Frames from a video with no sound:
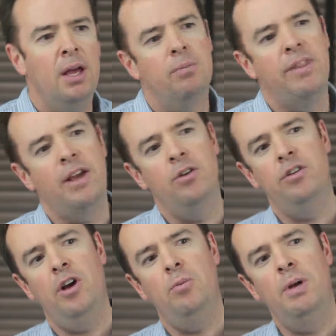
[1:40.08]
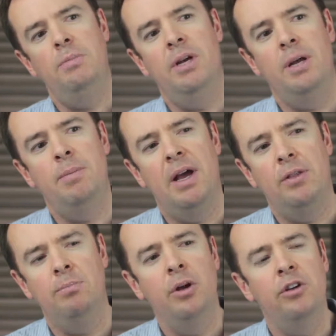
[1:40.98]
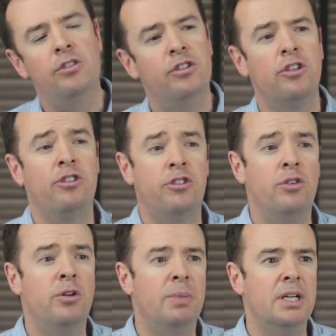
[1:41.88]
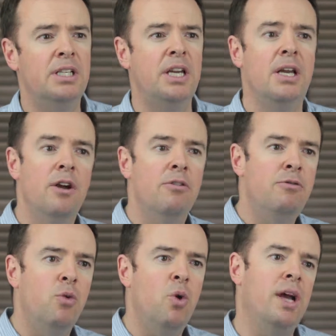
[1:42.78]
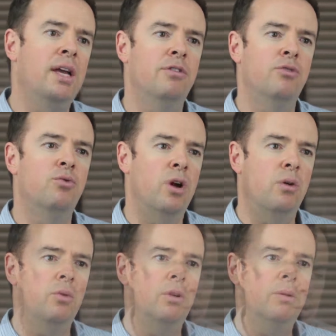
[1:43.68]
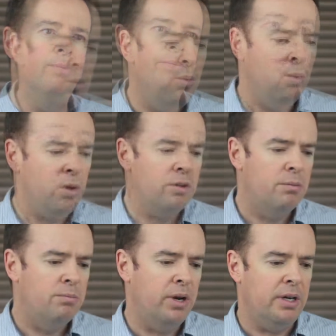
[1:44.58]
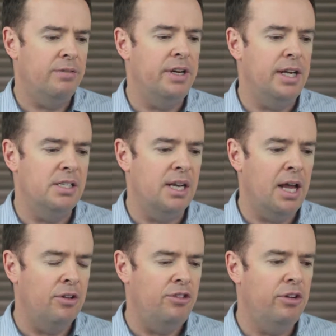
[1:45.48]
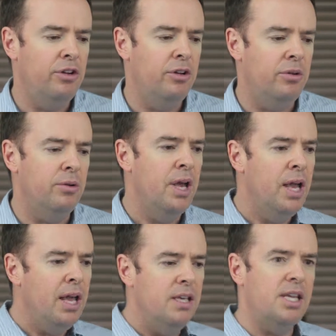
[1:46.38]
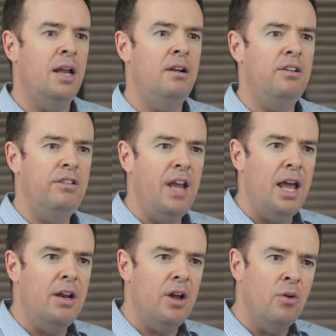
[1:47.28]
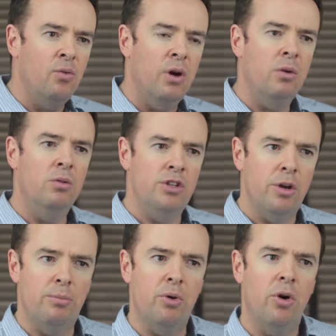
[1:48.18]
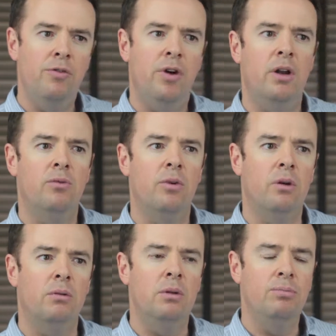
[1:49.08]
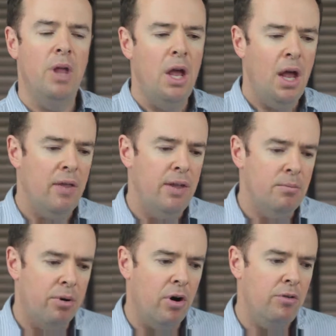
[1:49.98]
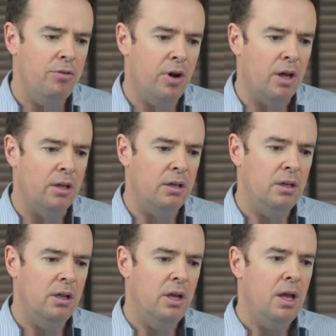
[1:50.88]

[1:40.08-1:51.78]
but they couldn't tell me a bit about the person's suitability for a given role. What predictive index allows you to do is understand a role, so profile a role, and then profile